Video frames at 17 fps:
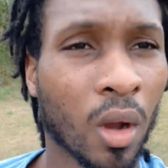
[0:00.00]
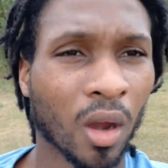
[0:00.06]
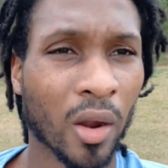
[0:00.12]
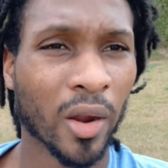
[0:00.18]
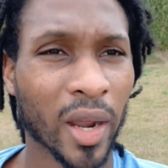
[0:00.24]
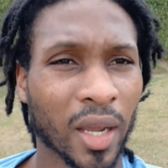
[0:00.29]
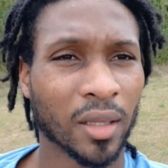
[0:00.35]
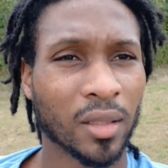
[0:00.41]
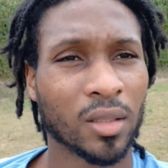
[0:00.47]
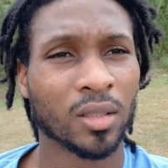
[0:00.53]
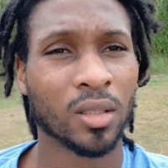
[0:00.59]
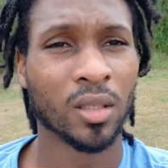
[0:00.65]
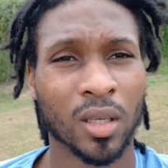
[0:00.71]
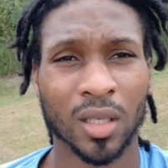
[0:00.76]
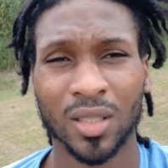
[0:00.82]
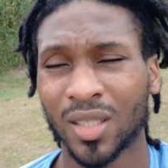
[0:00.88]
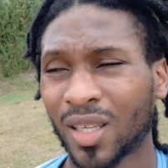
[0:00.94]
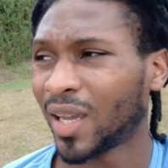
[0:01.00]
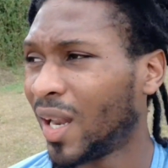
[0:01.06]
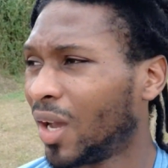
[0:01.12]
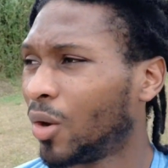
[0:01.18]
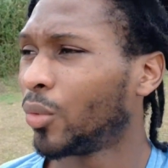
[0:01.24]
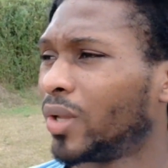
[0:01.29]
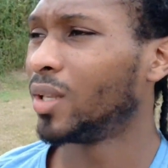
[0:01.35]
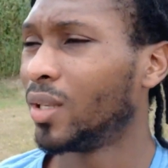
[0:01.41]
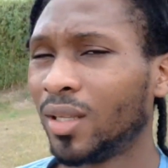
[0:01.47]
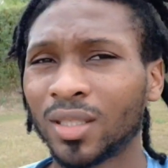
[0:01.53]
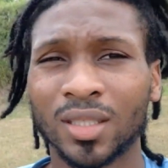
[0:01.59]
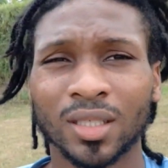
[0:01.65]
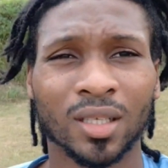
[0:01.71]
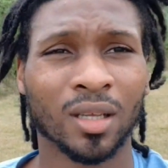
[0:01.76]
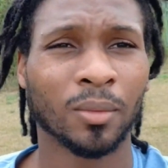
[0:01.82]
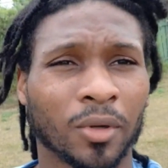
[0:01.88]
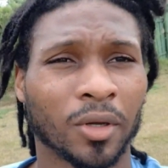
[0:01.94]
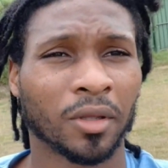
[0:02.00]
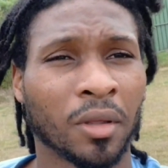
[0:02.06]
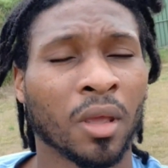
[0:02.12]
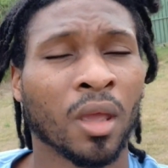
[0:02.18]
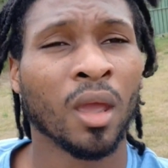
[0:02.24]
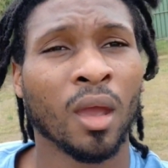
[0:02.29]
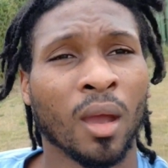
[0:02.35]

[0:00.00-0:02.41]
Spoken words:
Alright, it's kind of windy today, boy.